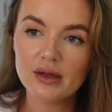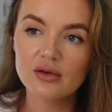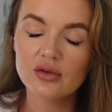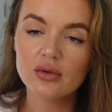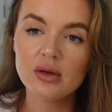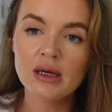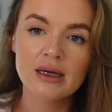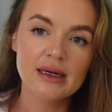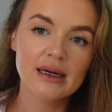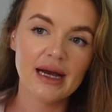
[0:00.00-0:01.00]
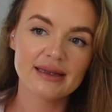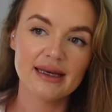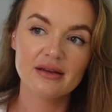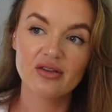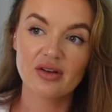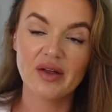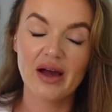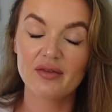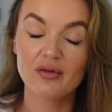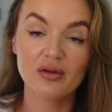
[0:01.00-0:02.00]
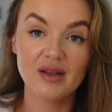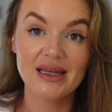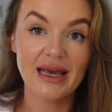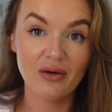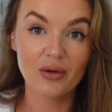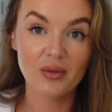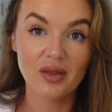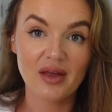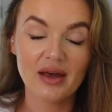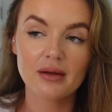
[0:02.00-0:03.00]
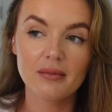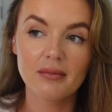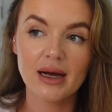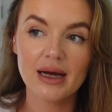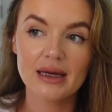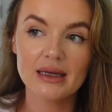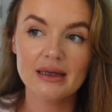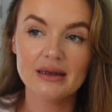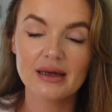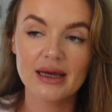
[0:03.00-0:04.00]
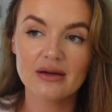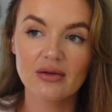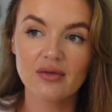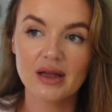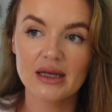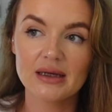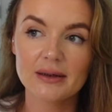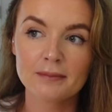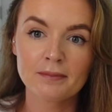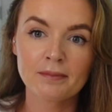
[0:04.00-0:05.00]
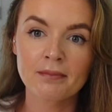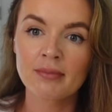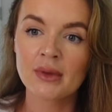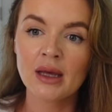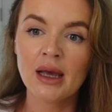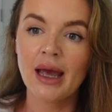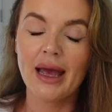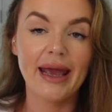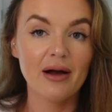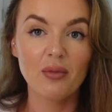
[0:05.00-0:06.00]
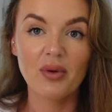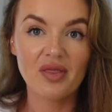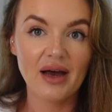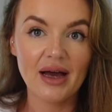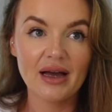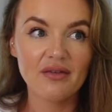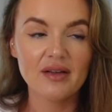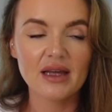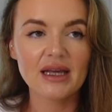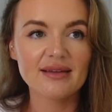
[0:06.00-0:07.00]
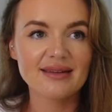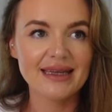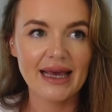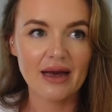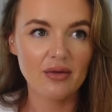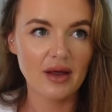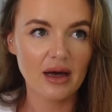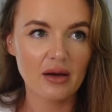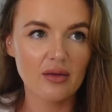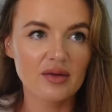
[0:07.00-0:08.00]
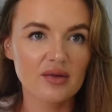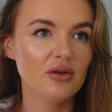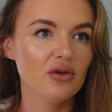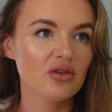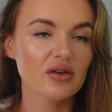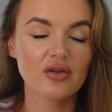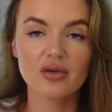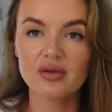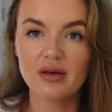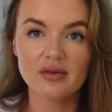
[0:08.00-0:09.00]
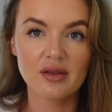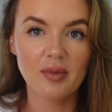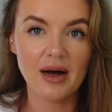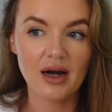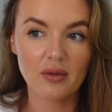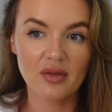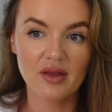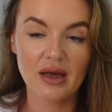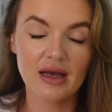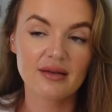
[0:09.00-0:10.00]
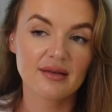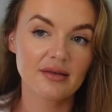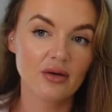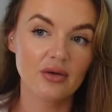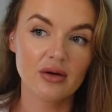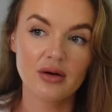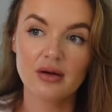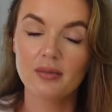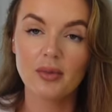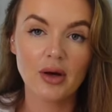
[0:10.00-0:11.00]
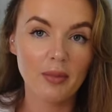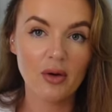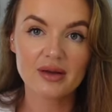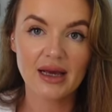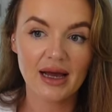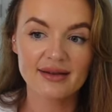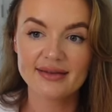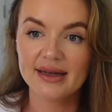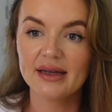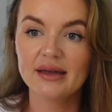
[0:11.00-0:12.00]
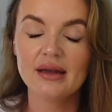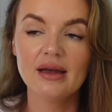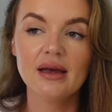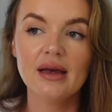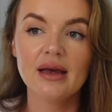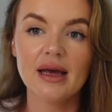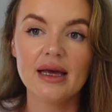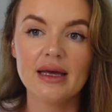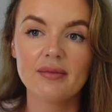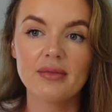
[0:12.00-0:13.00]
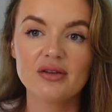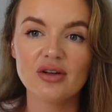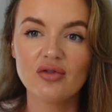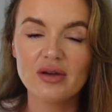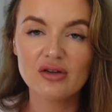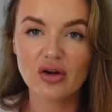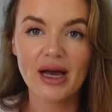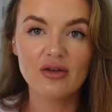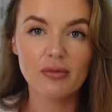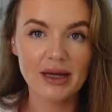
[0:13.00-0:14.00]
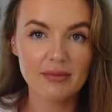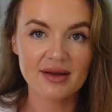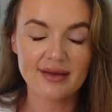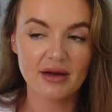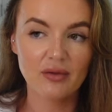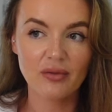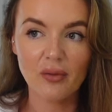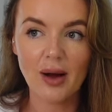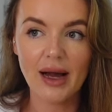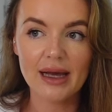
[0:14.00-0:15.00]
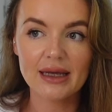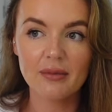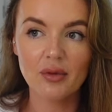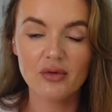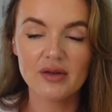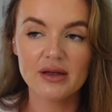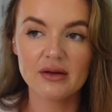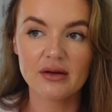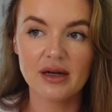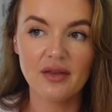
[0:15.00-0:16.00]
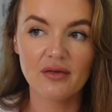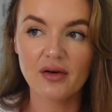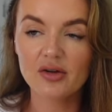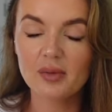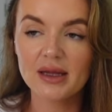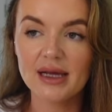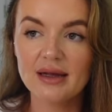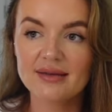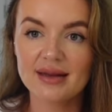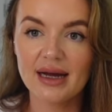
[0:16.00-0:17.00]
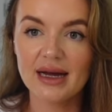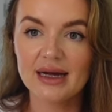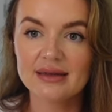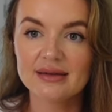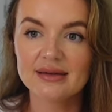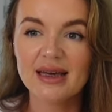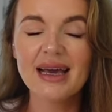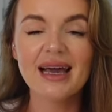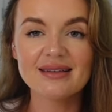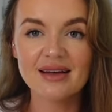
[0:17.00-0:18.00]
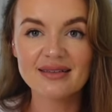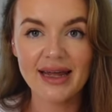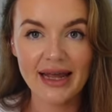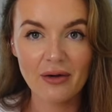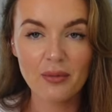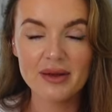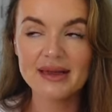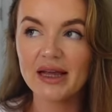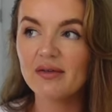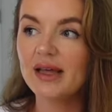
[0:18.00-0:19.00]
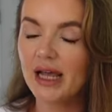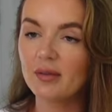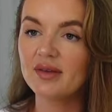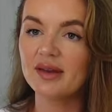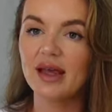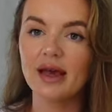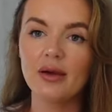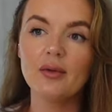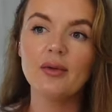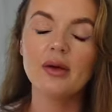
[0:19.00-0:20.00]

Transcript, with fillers: So I tend to just have to really get on with it. My kind of like help with that, if you like, is to get out the house. I usually just go down to the park with the kids or put a podcast in. Um, just really try and remind myself why I moved here in the first place and it does help, it definitely helps to get out.